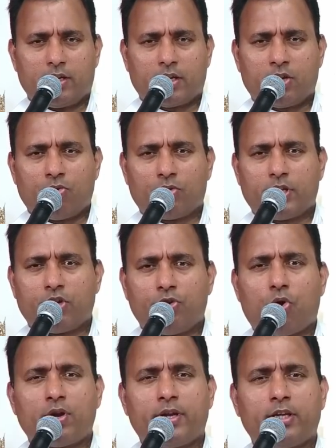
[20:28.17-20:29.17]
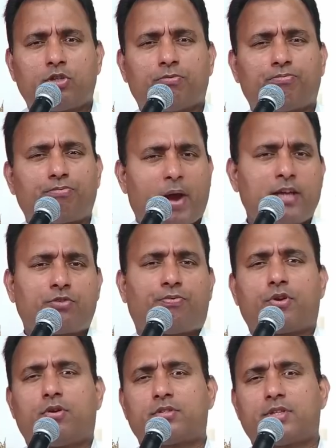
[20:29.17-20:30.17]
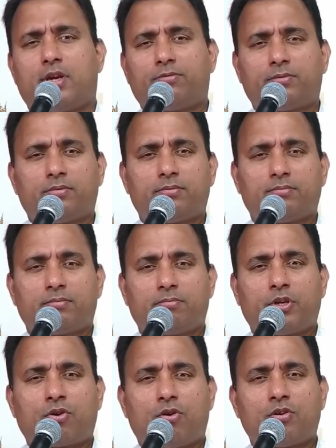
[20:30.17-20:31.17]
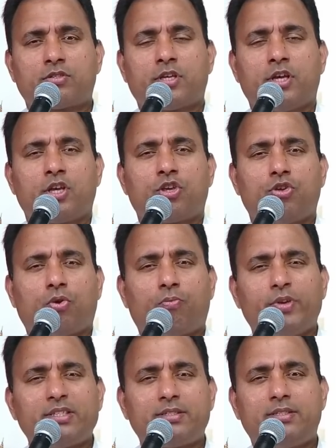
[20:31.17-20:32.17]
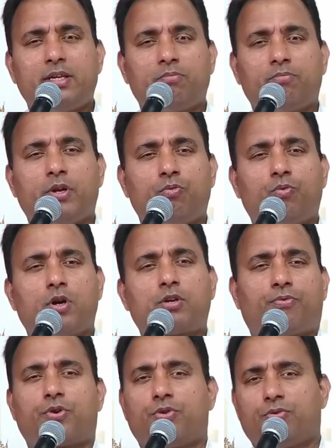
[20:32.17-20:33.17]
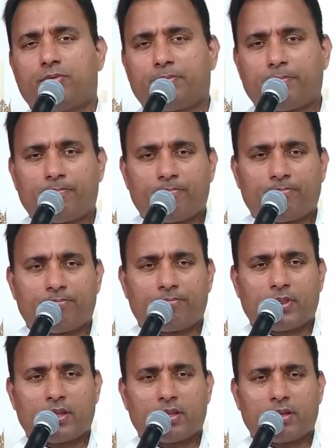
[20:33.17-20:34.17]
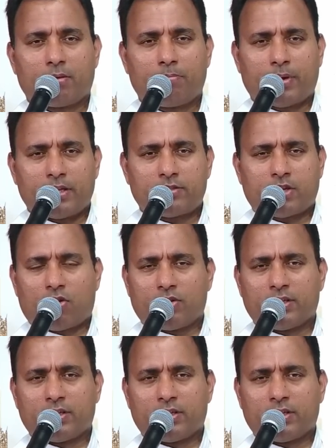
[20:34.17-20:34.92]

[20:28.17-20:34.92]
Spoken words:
you don't need to fight for yourself, because your wisdom will work for you. Praise the Lord.